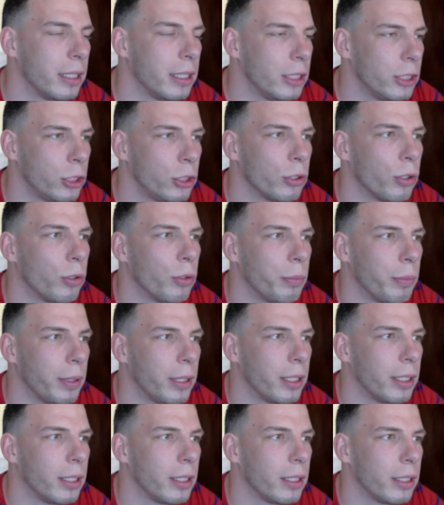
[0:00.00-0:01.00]
he showed
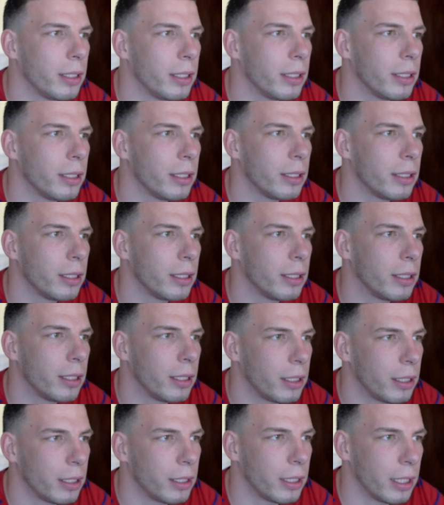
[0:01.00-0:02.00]
me
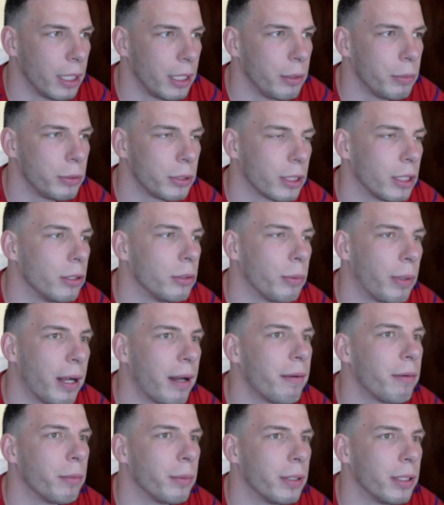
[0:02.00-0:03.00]
that he was going to do
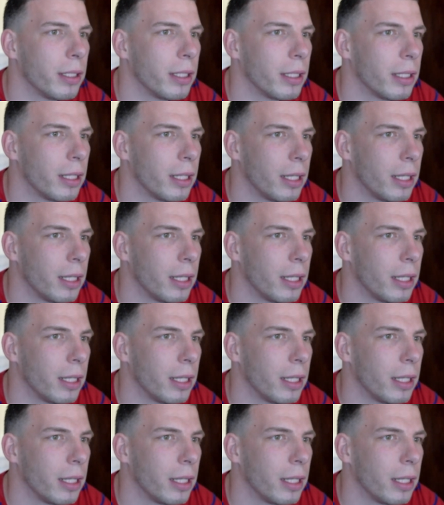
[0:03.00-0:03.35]
heroin.